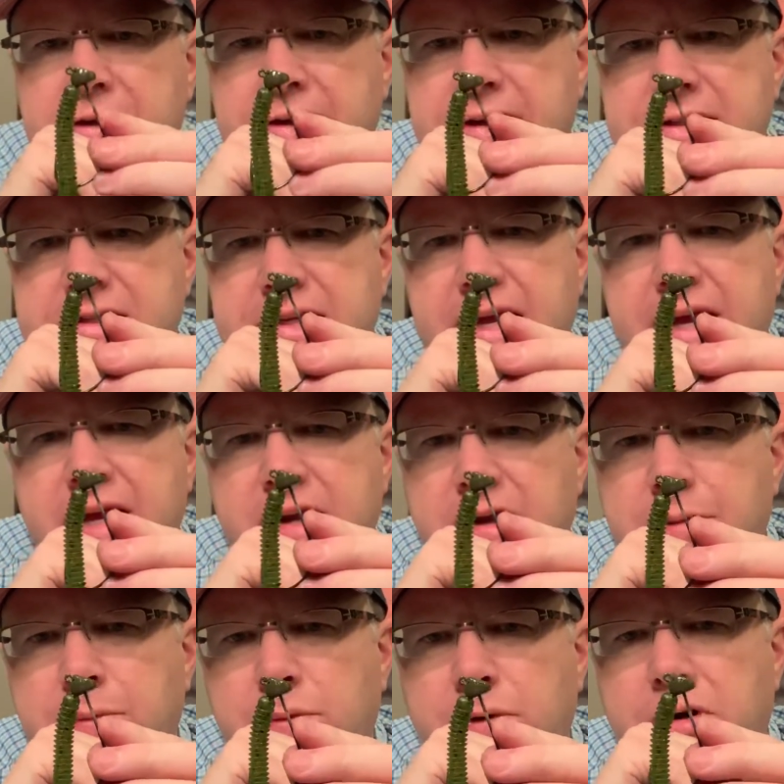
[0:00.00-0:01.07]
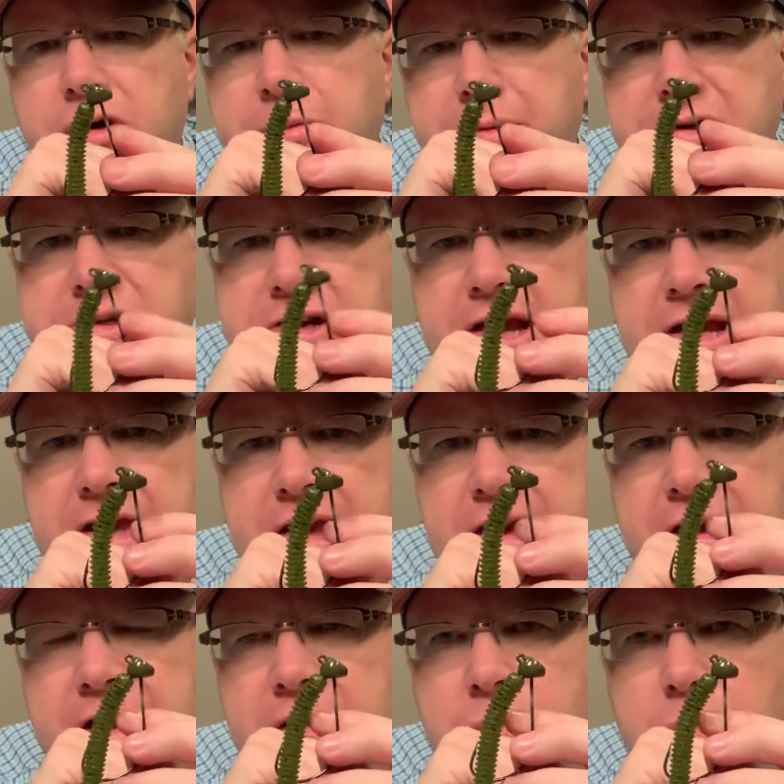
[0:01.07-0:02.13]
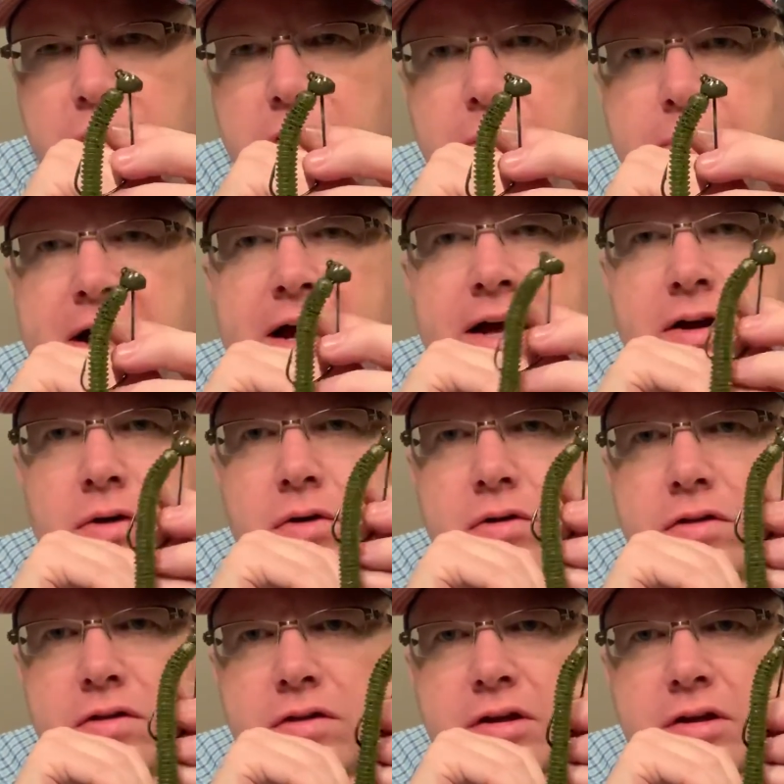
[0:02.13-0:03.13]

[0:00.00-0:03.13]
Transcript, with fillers: a stand-up worm, a shaky head worm, I don't